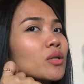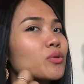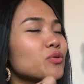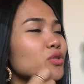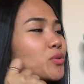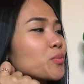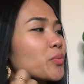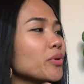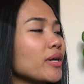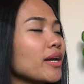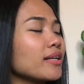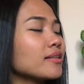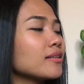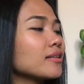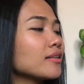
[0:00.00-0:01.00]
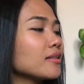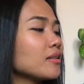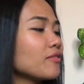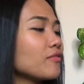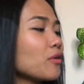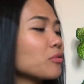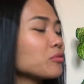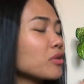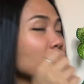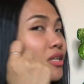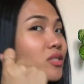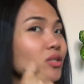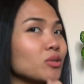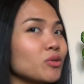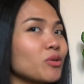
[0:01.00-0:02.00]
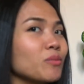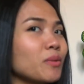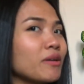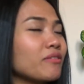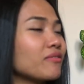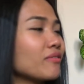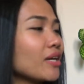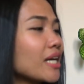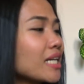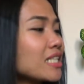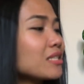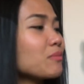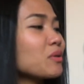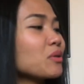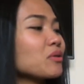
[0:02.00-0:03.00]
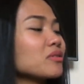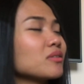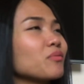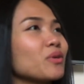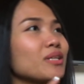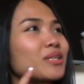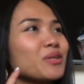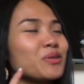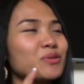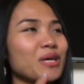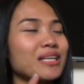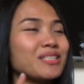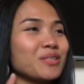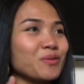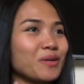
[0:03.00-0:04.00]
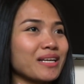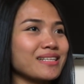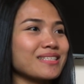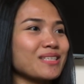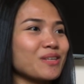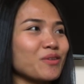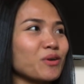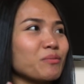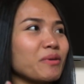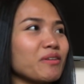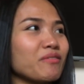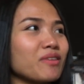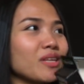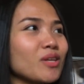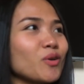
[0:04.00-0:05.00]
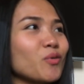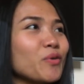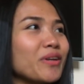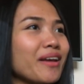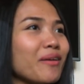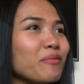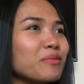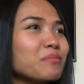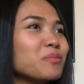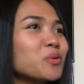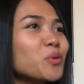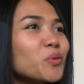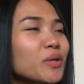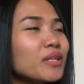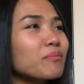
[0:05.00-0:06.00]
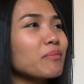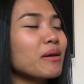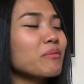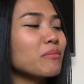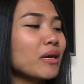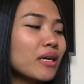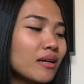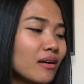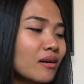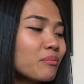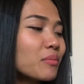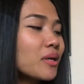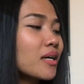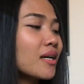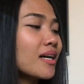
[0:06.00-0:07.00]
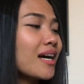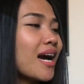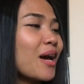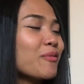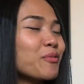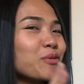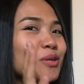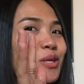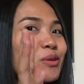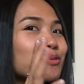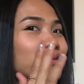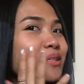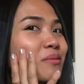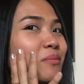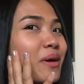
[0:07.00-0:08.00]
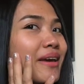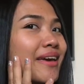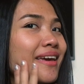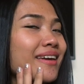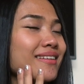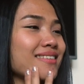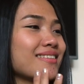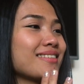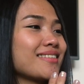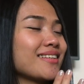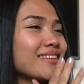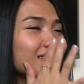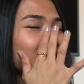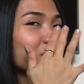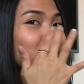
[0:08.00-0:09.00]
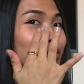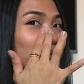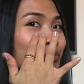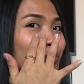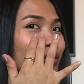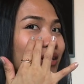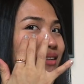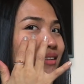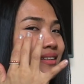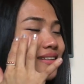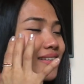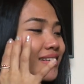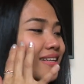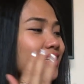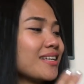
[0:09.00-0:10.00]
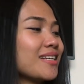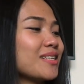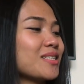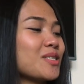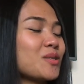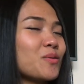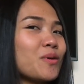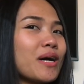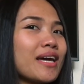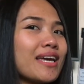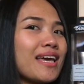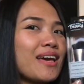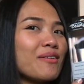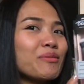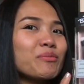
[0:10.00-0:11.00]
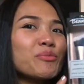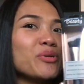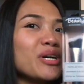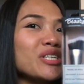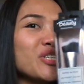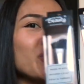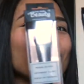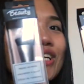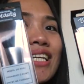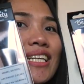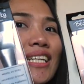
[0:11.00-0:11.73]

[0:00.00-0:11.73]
to spread the foundation on my face, because when you, as you can see on my video, when I'm doing my makeup, I'm only using my hands to spread. So I have a brush right